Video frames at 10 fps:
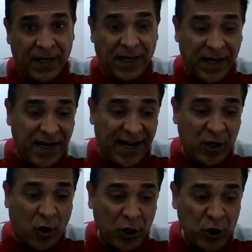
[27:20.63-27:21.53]
He had
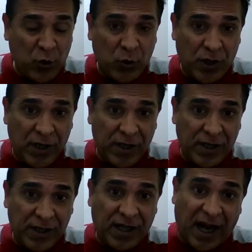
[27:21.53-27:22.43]
gone to the